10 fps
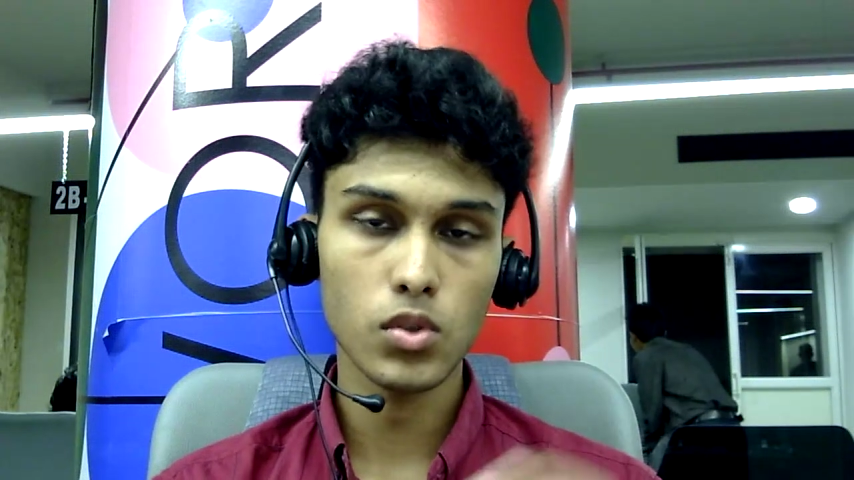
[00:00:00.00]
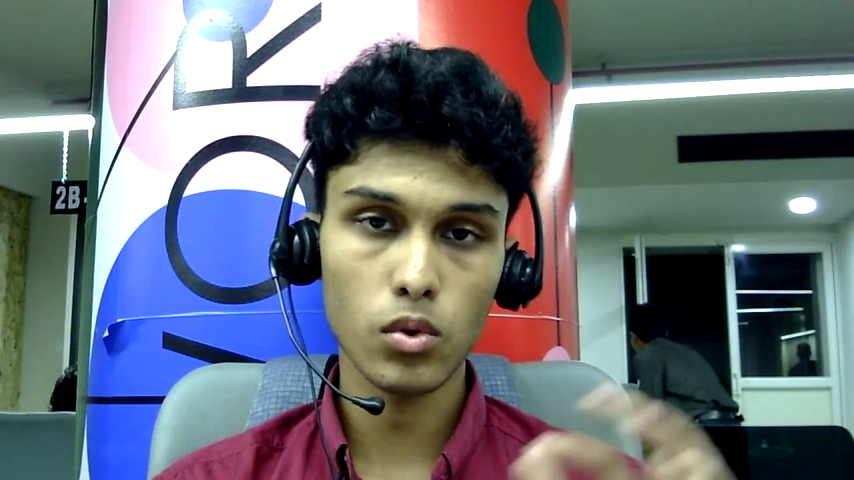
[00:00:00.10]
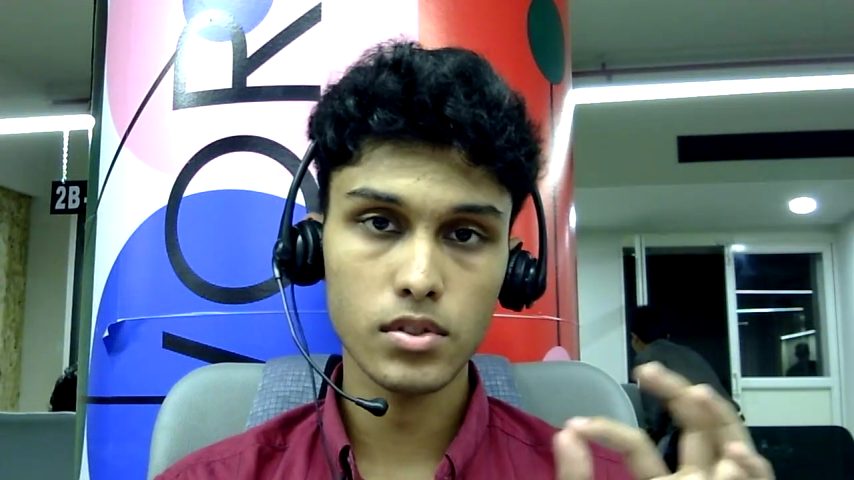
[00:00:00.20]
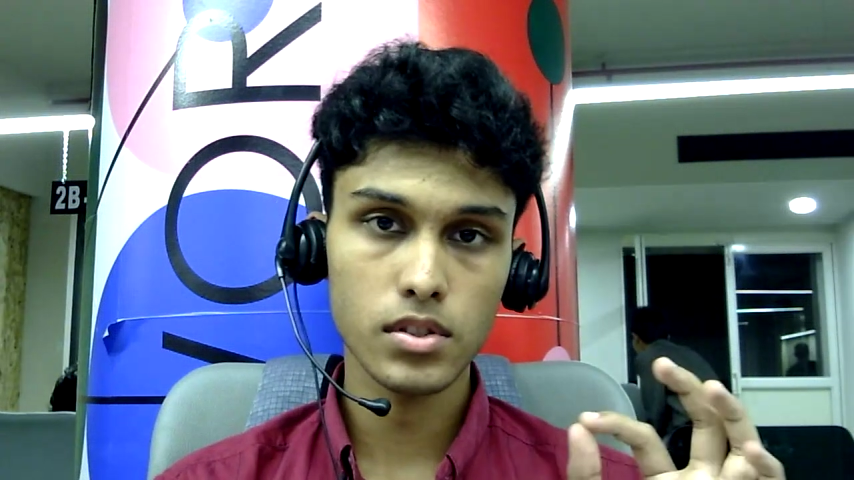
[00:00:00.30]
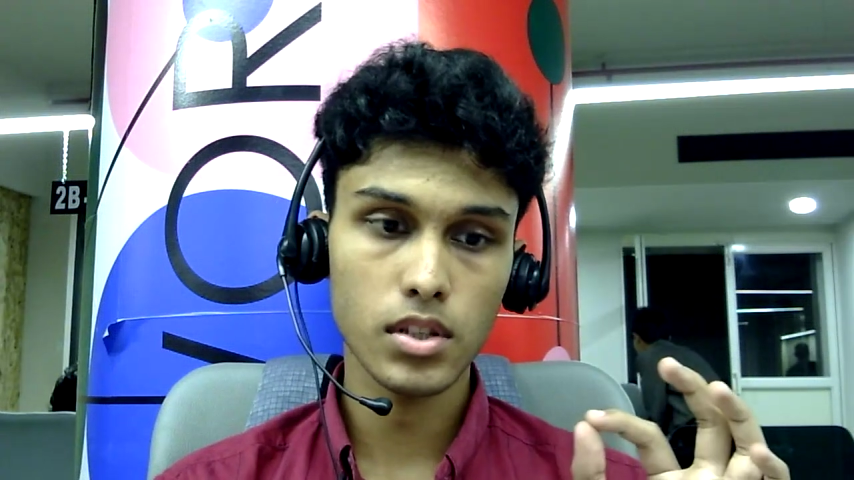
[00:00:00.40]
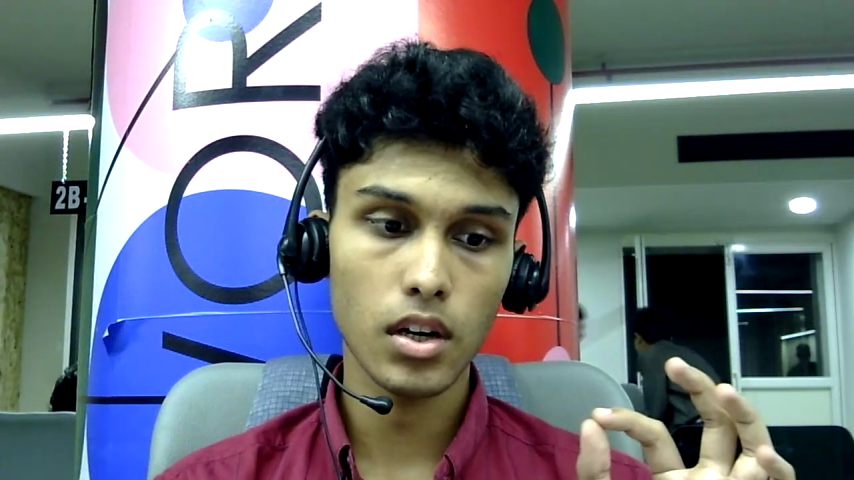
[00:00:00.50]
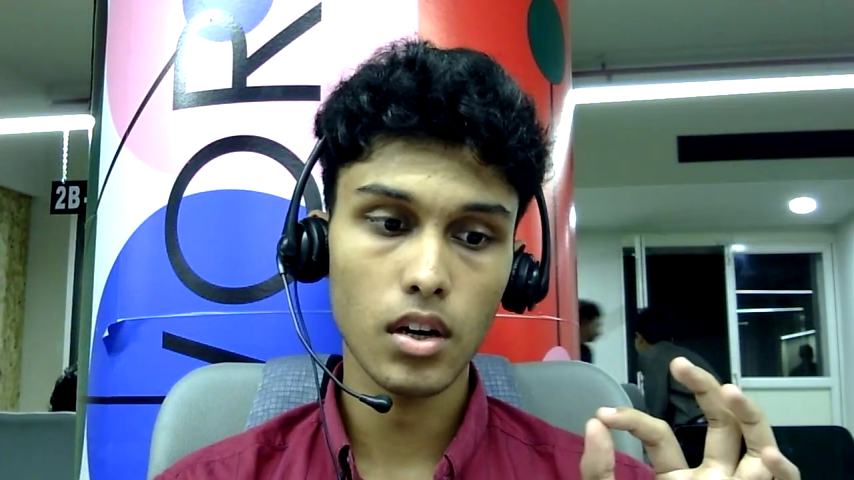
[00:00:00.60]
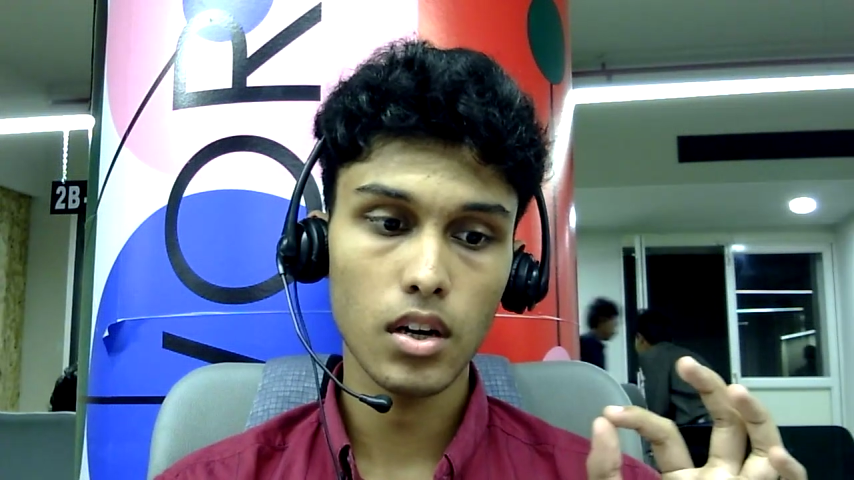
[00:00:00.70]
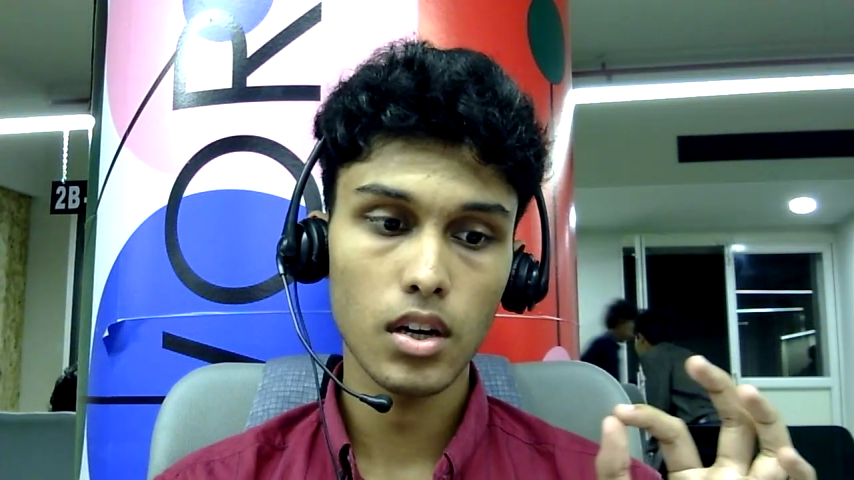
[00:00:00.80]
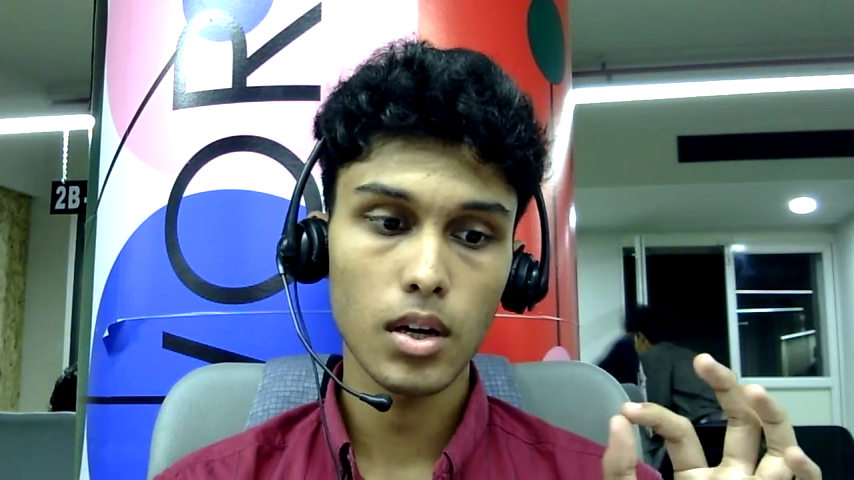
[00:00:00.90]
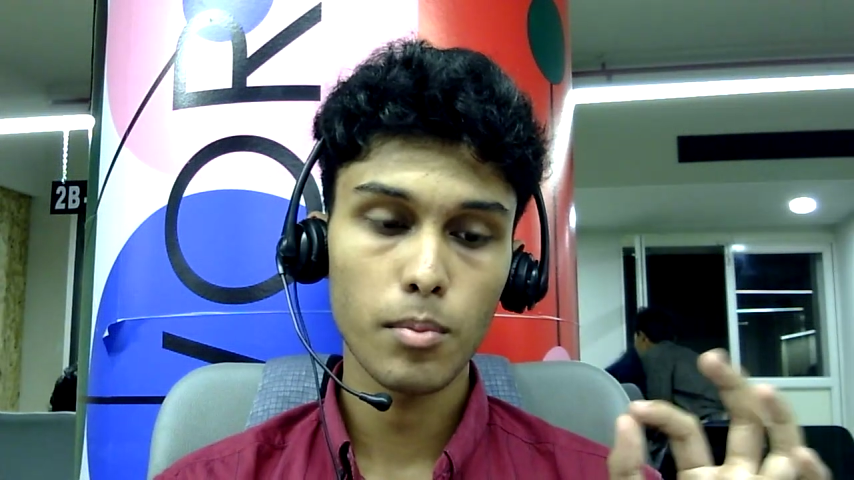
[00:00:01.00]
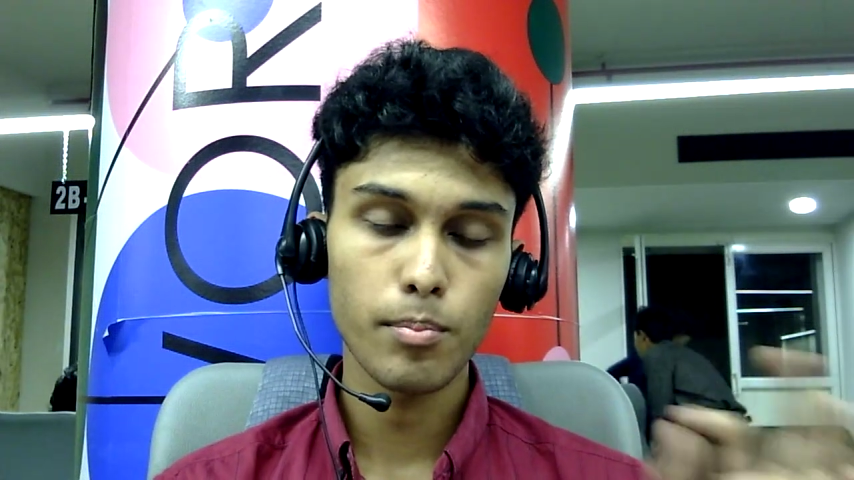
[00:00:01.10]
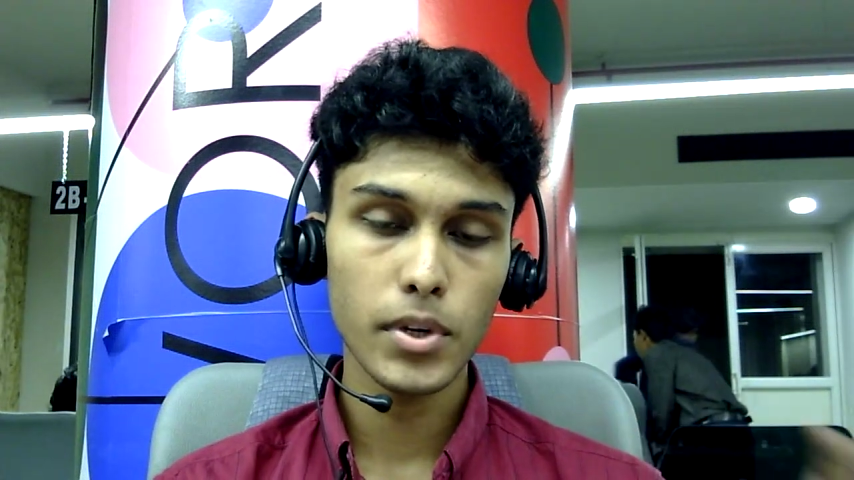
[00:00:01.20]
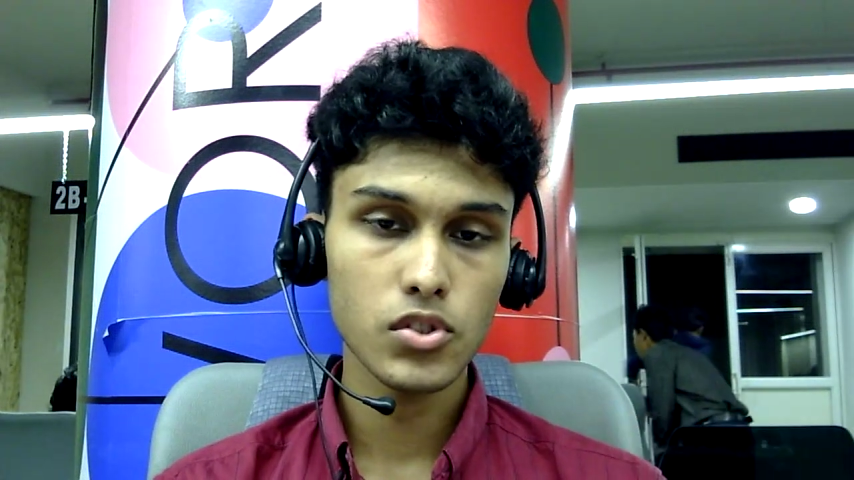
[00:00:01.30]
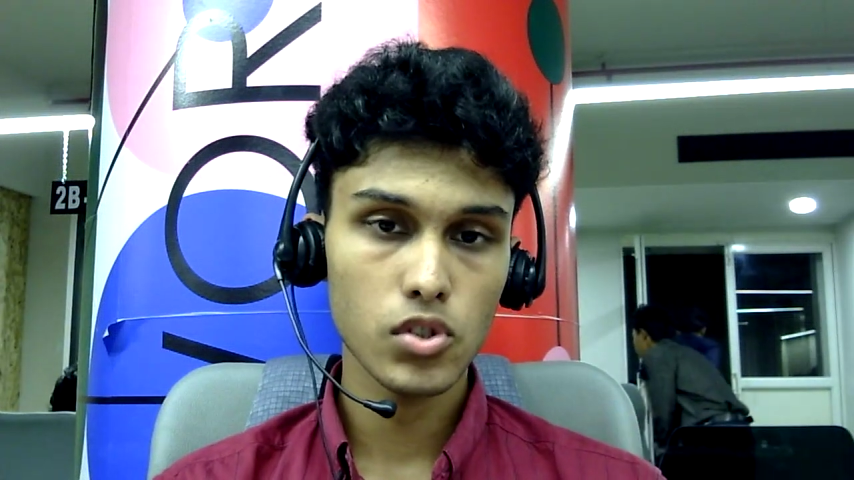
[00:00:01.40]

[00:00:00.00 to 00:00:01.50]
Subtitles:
the picture,